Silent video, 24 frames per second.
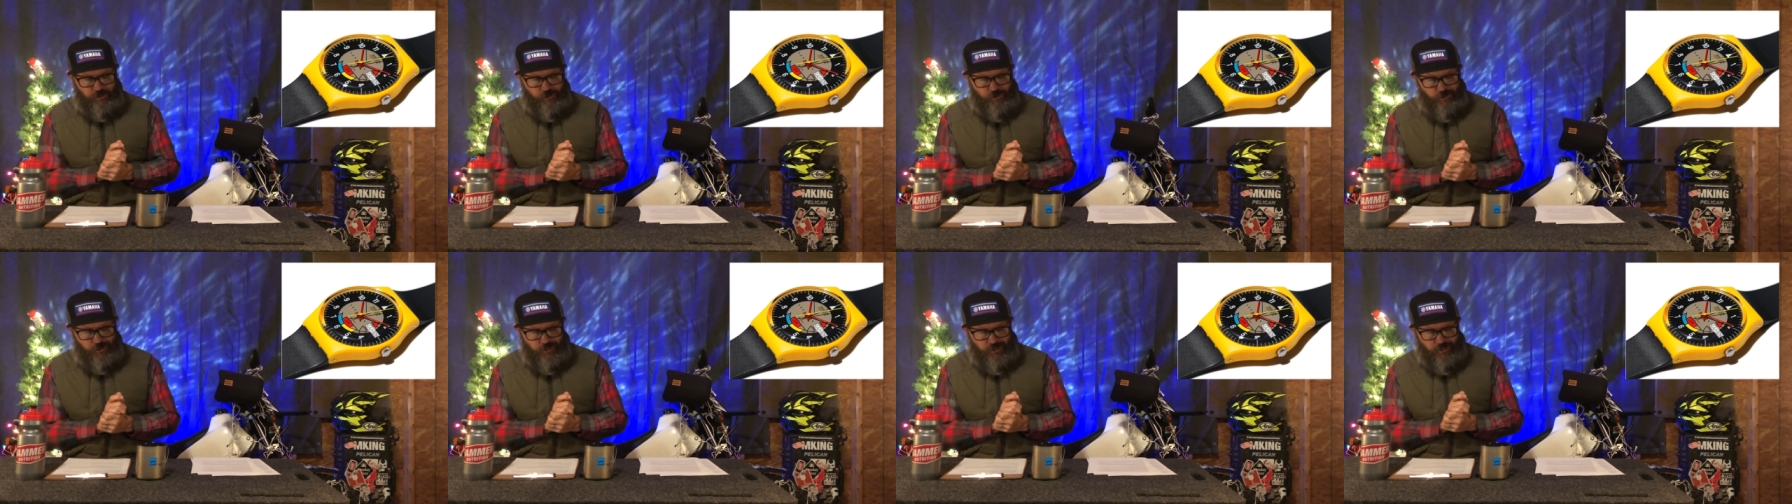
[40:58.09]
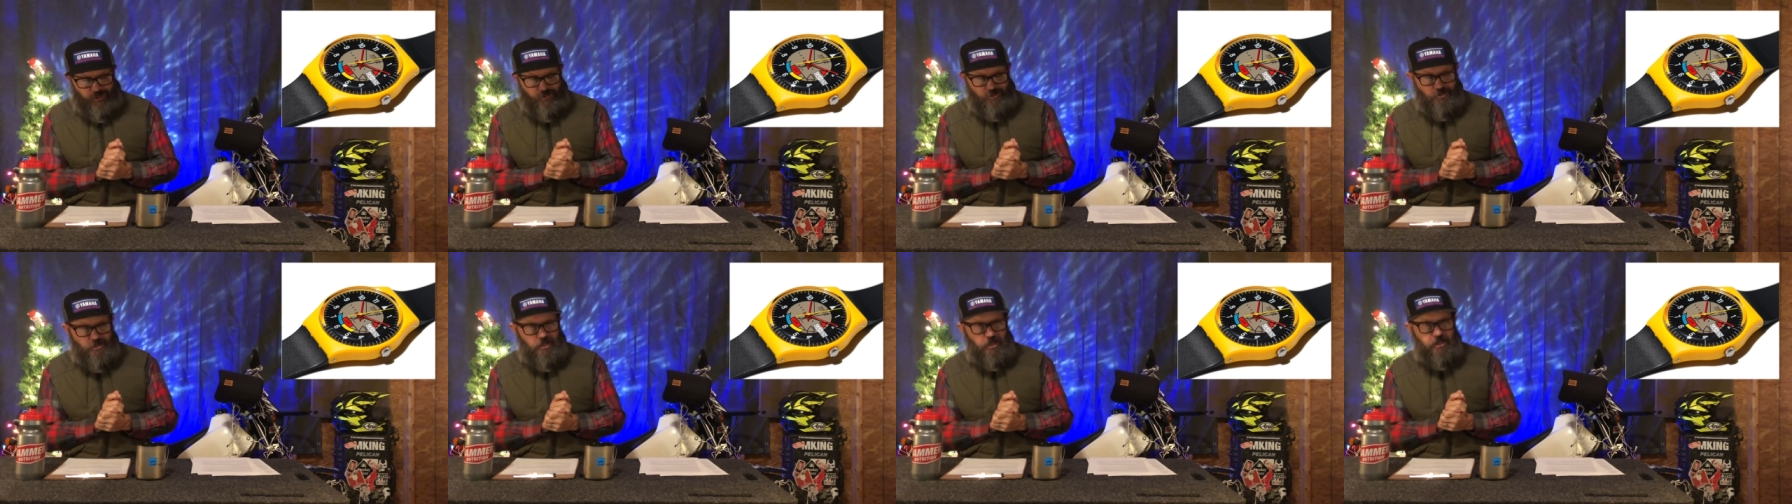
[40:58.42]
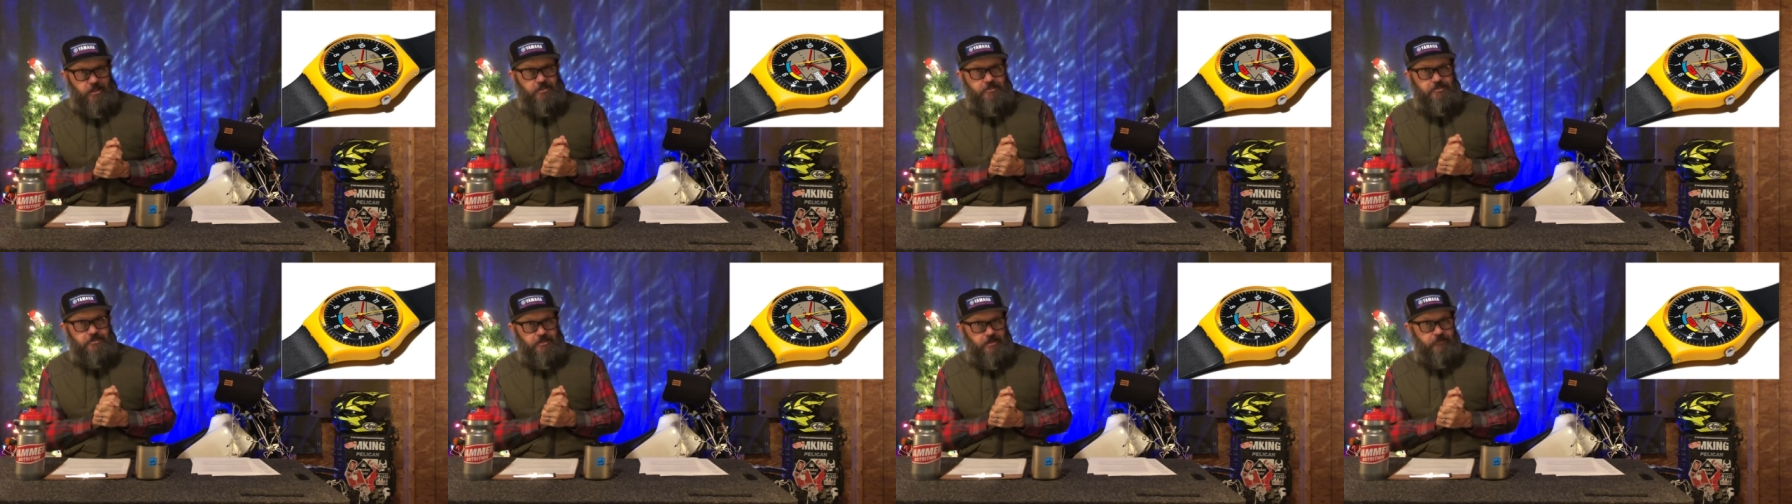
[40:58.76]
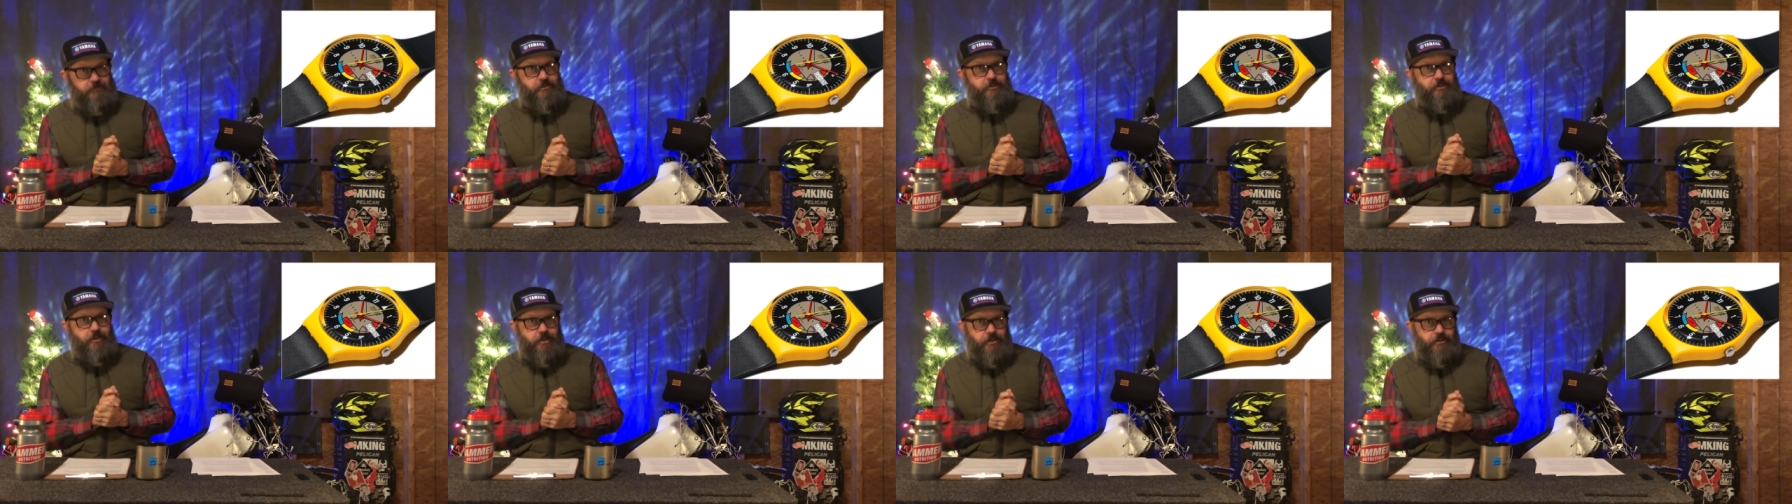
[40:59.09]

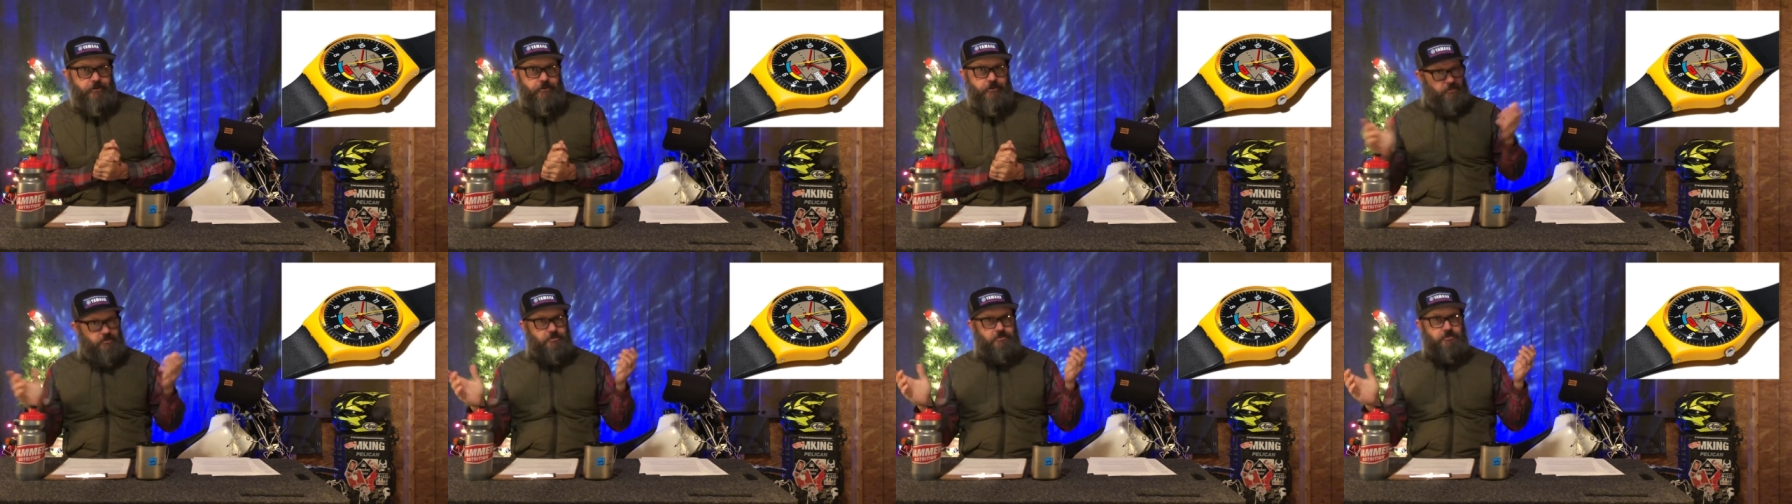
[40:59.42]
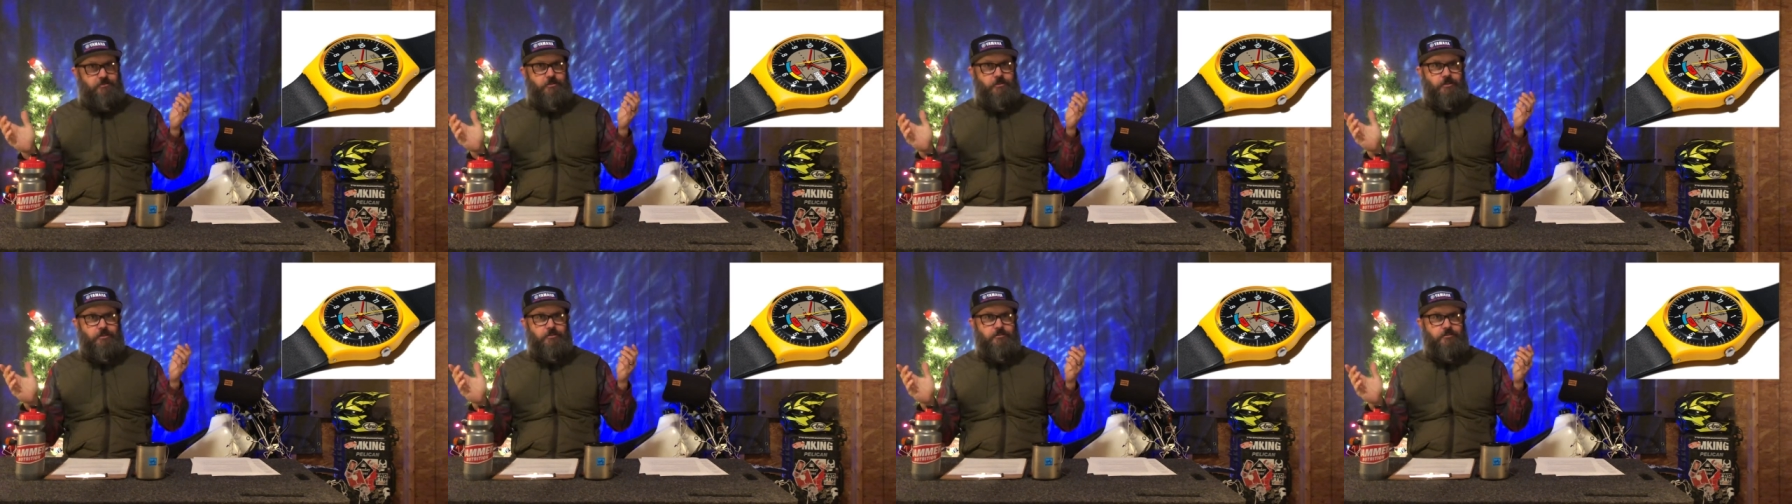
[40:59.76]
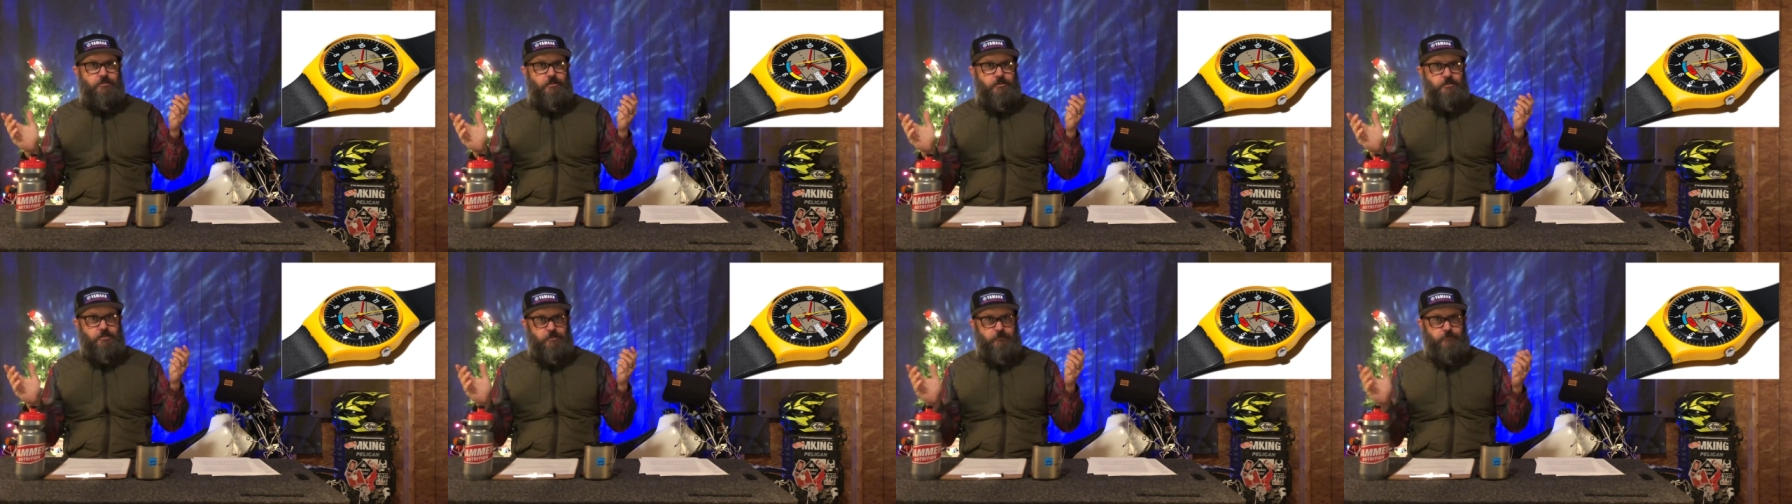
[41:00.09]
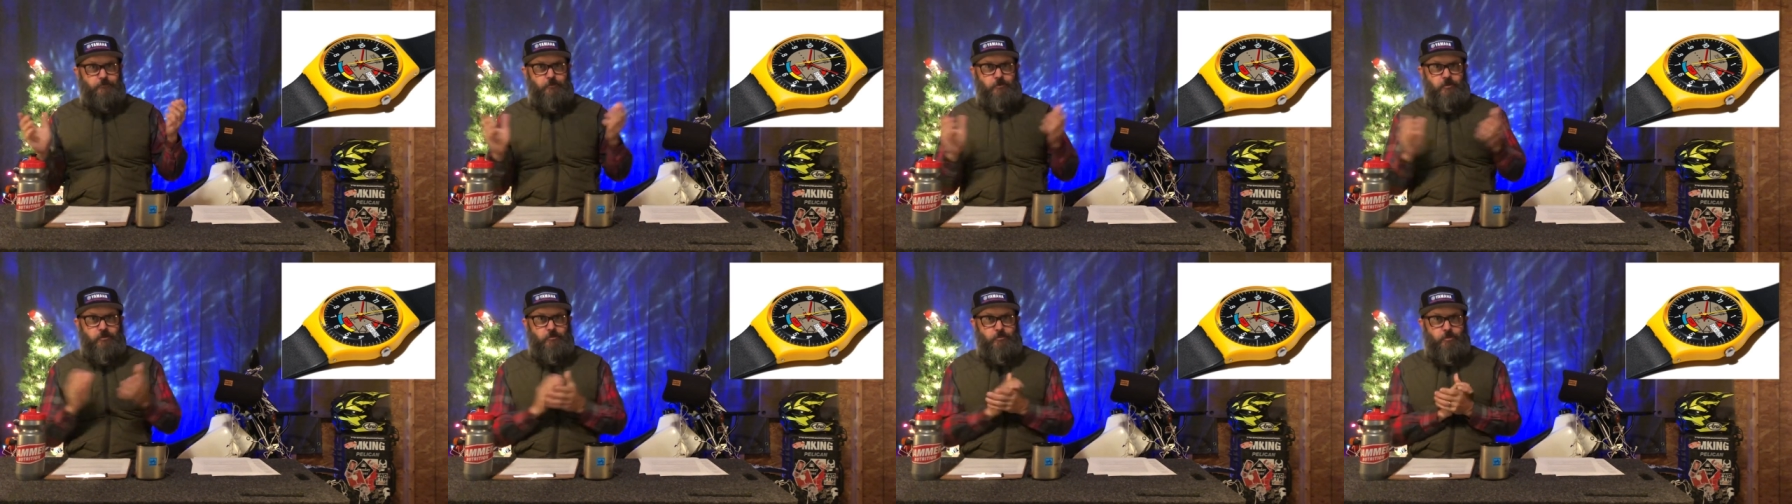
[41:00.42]
GJ700. Start searching for them,